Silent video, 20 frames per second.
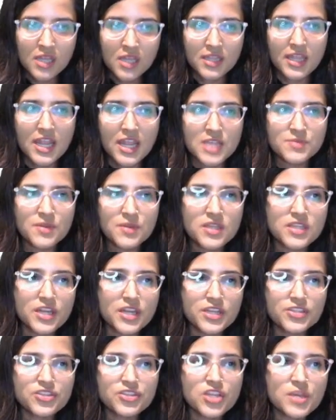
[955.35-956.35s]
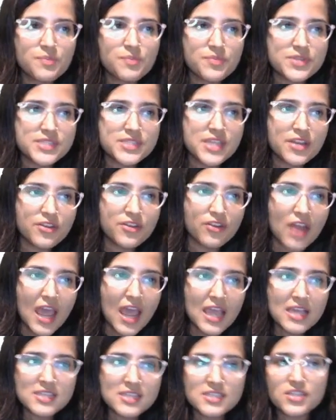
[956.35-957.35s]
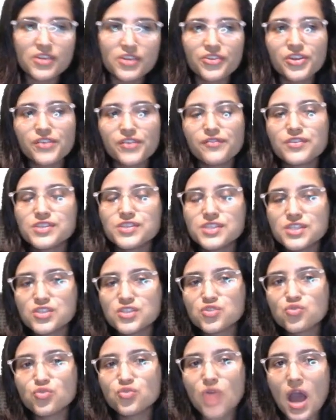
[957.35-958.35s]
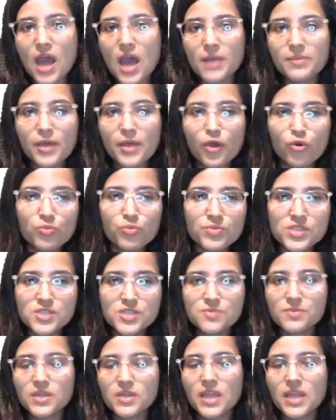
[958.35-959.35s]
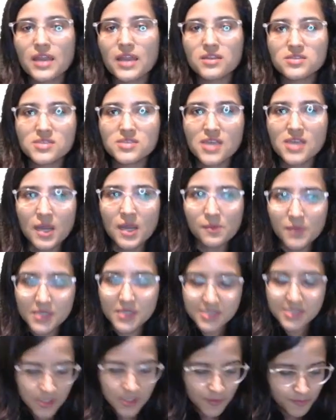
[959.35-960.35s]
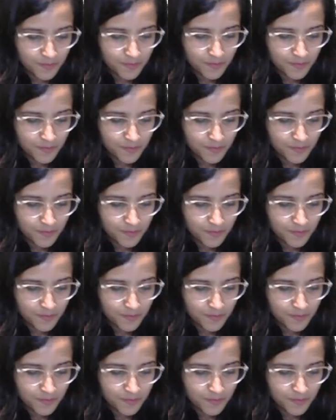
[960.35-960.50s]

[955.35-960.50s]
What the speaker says: There has been a 33% rise in the grievances to RBI Ombudsman and CRPC.